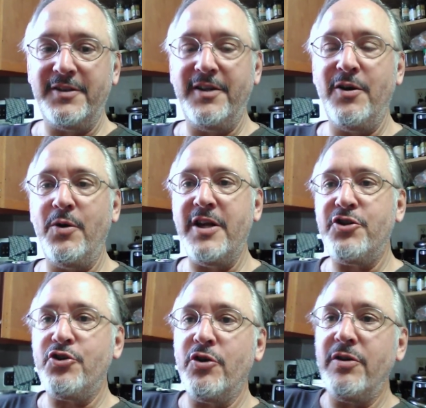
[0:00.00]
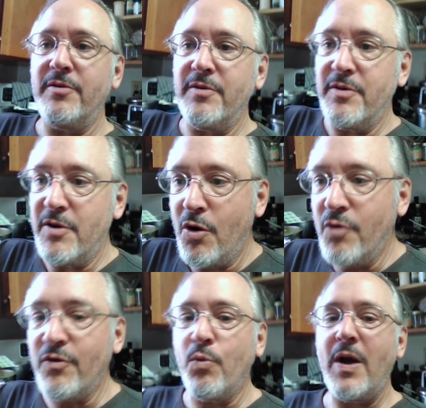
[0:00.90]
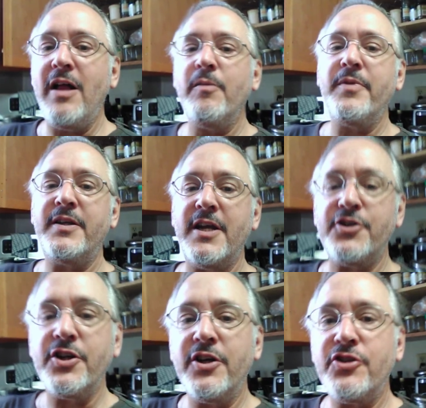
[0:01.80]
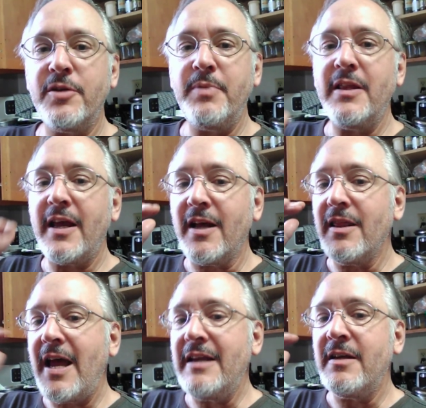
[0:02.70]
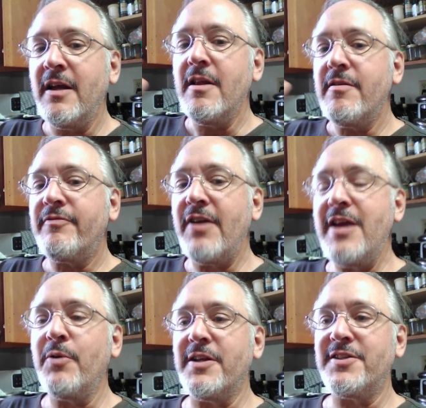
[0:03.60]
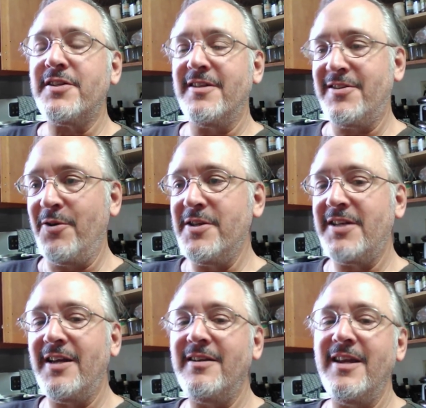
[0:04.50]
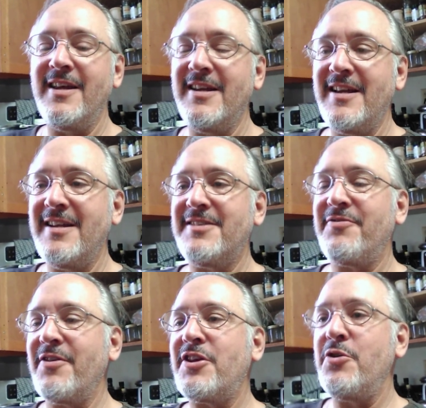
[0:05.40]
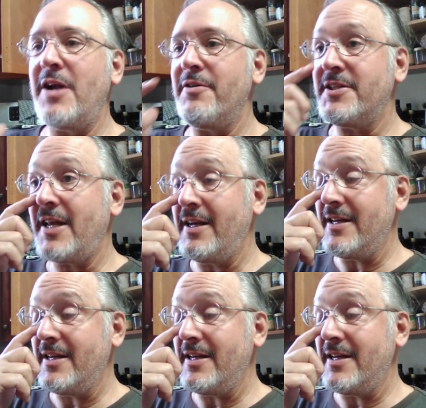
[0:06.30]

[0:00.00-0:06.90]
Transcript: It shouldn't overwhelm the dish. It should be like a light fragrance. So he said, and it's very cute how he said it.